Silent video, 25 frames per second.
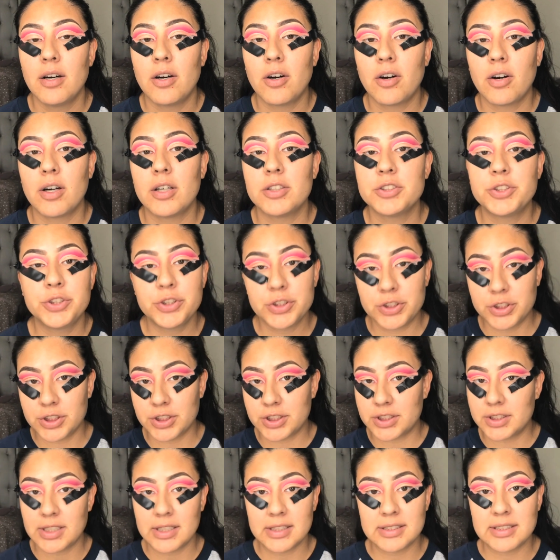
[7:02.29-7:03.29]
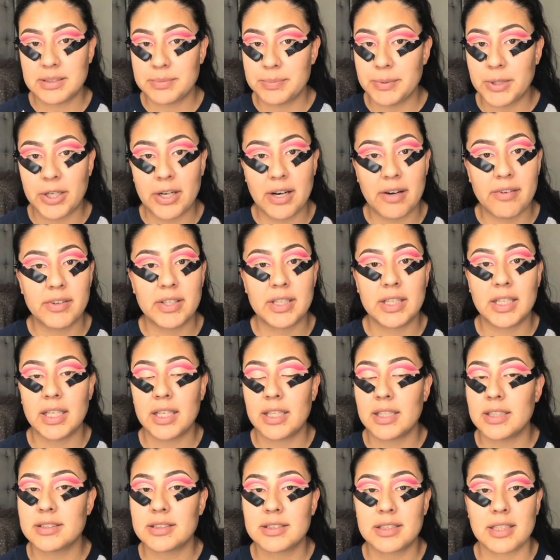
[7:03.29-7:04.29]
or else you're just going to smear
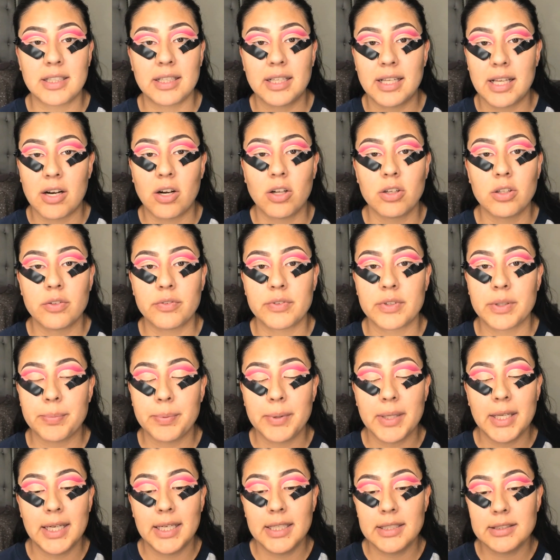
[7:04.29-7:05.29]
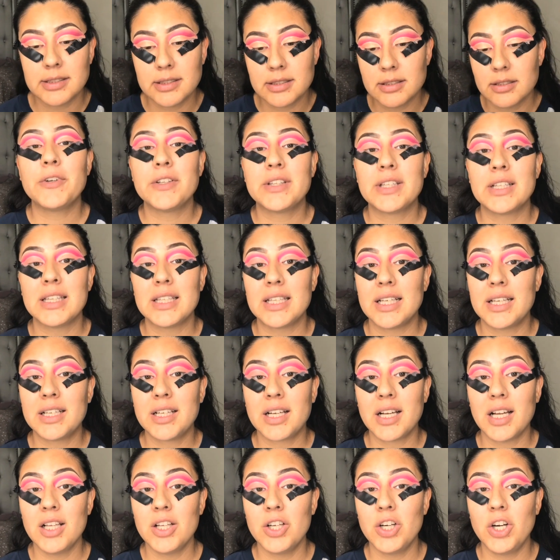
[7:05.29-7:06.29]
everything and it's going to get all over the place. For the
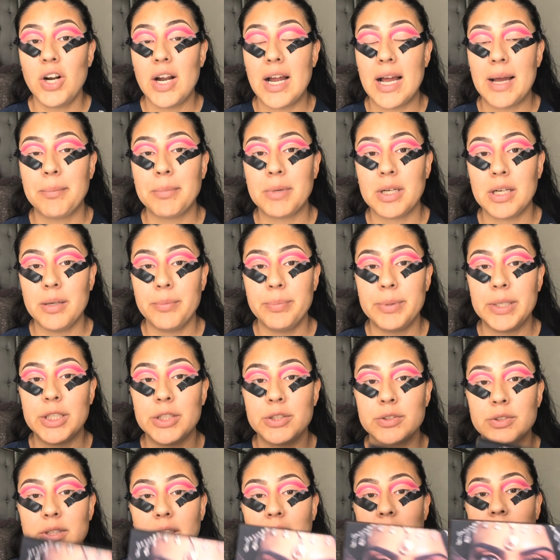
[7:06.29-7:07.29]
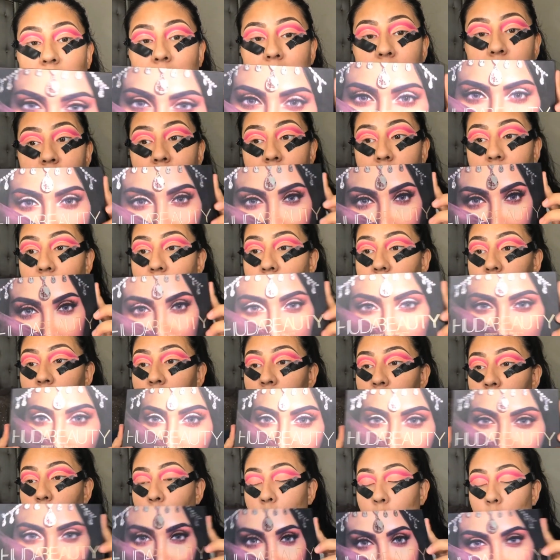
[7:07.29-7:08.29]
lid color, I'm going to be using the
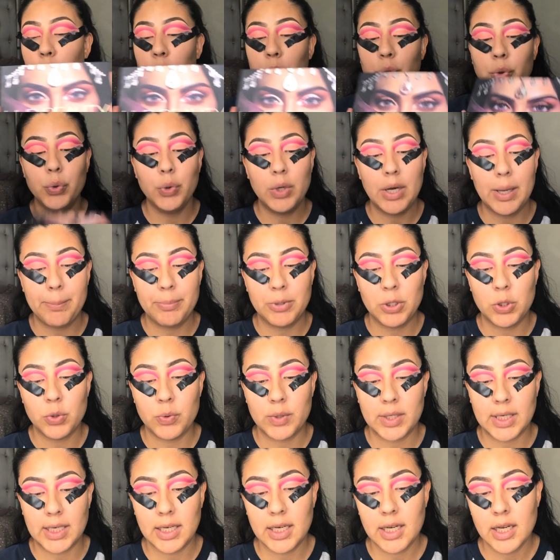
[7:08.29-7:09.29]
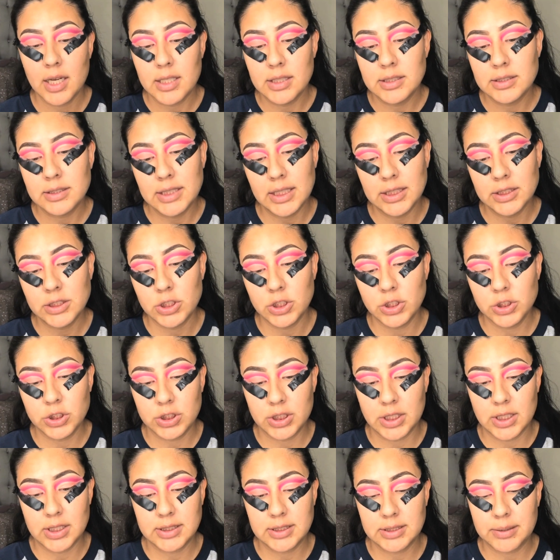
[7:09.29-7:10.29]
Huda Beauty Desert
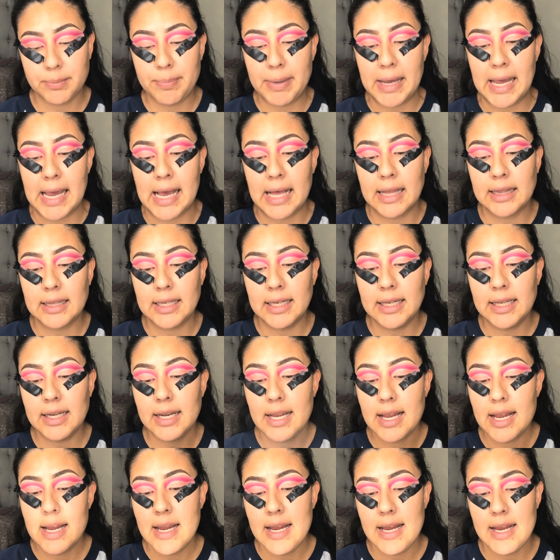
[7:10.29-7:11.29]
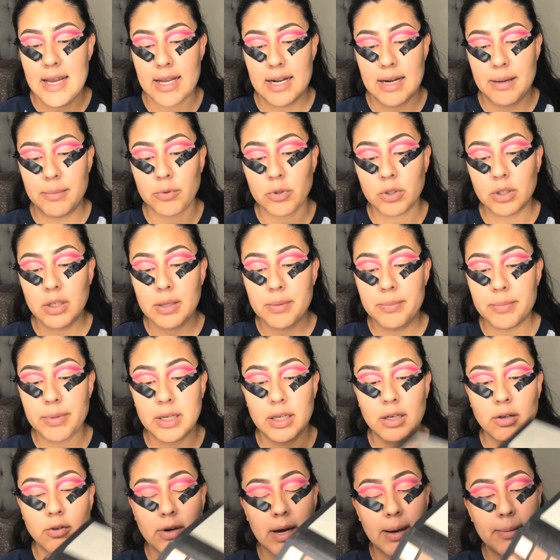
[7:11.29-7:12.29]
Dusk palette, and I'm going to
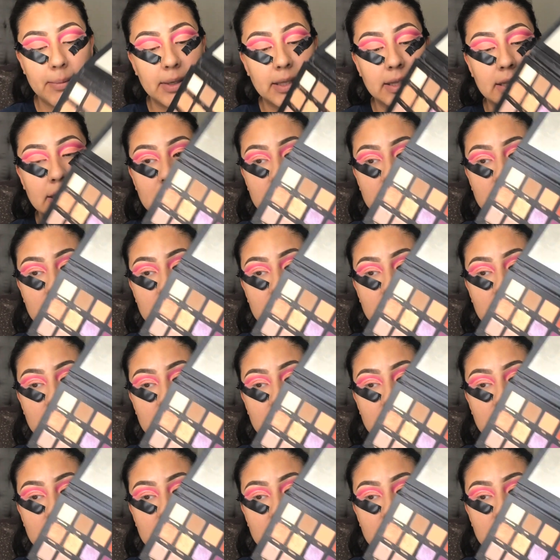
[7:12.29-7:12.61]
be grabbing